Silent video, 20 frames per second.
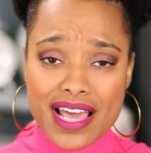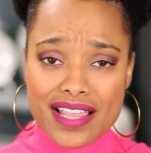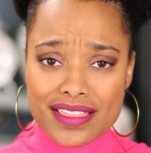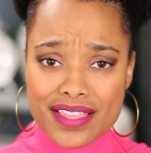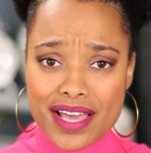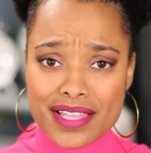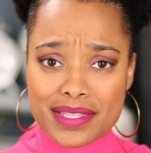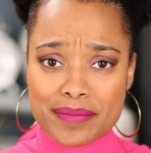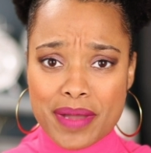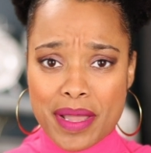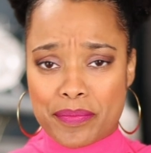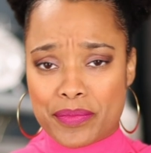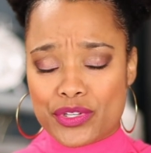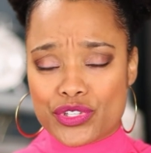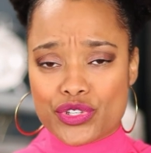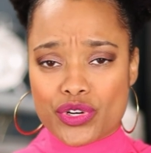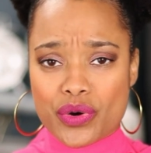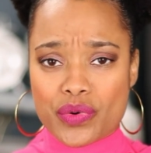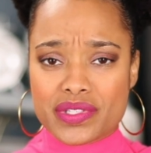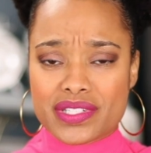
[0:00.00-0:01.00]
I thought that my
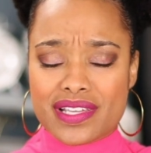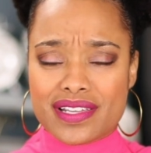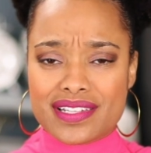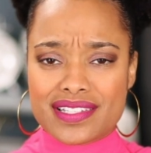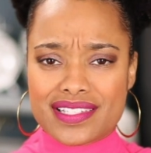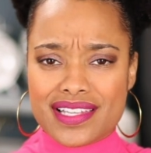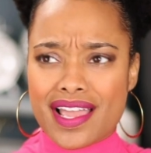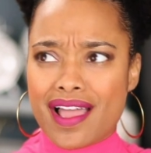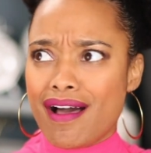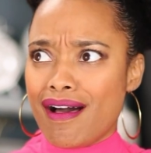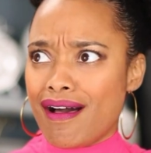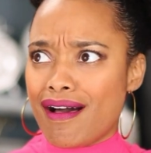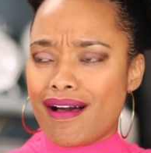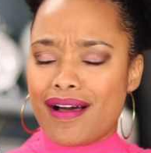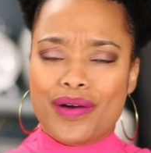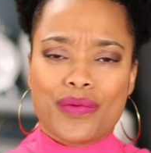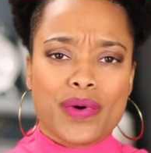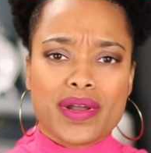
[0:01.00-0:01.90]
mentor was going to say, ah,